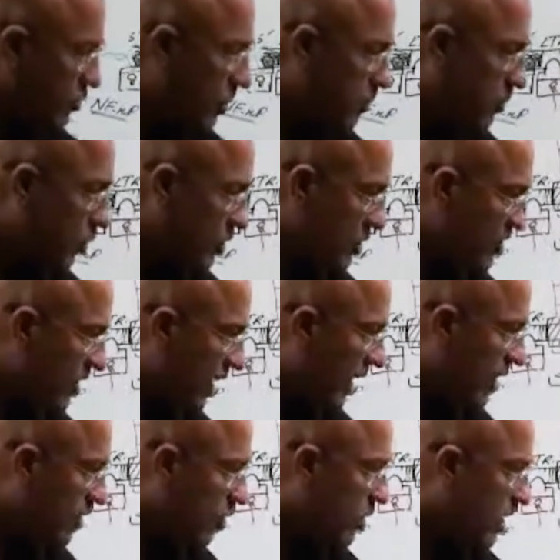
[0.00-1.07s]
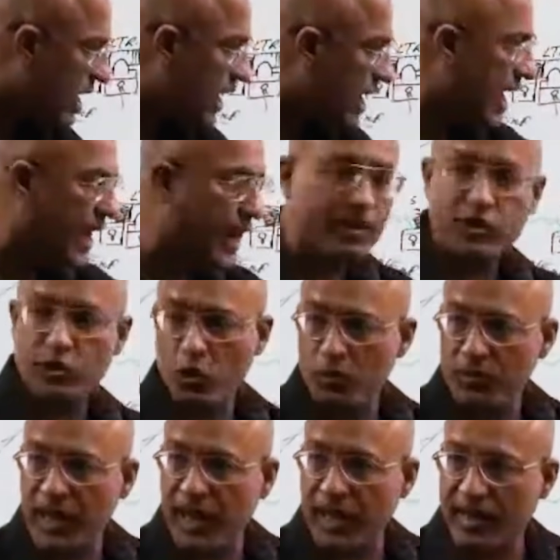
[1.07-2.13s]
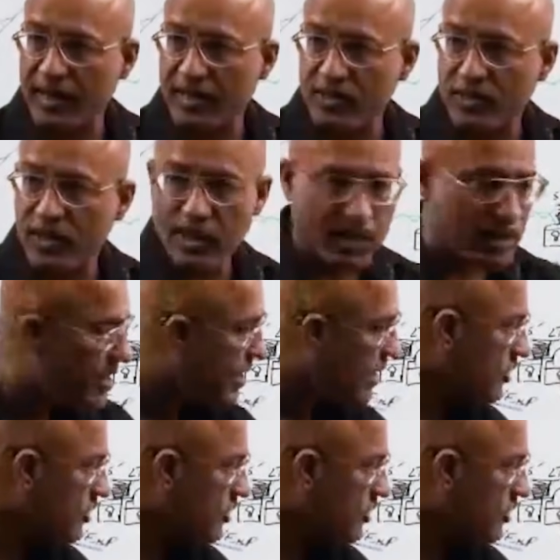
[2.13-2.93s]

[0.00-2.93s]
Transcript: way, proteins are also there and genomic RNA is there.